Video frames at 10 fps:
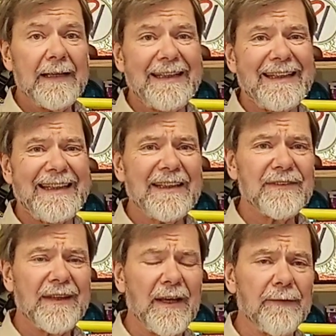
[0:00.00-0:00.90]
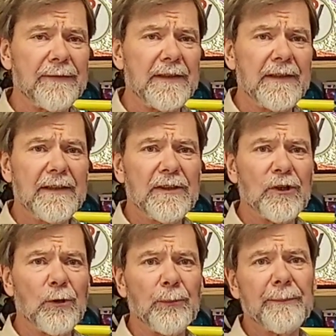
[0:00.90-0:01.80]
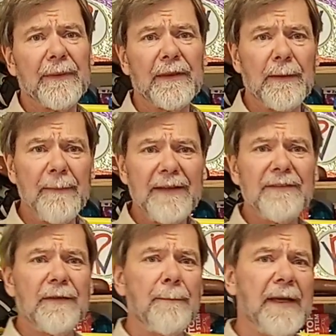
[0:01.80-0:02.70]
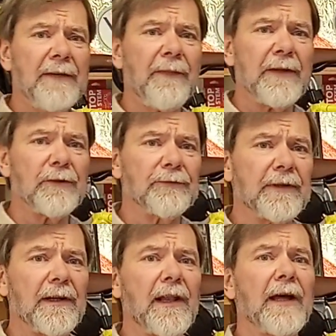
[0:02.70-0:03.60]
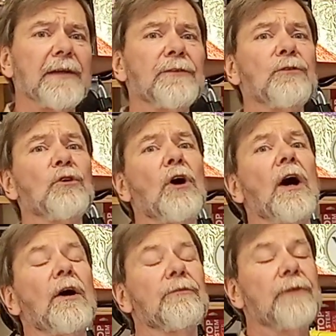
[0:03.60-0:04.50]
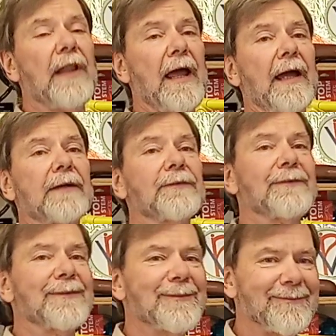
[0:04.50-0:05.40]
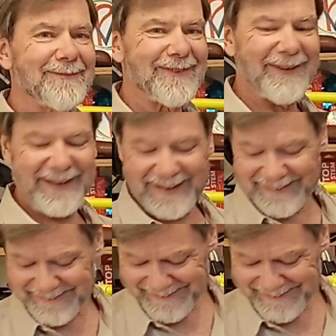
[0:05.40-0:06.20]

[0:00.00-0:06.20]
It gets heavy, you know. The main thing to realize, relax, okay?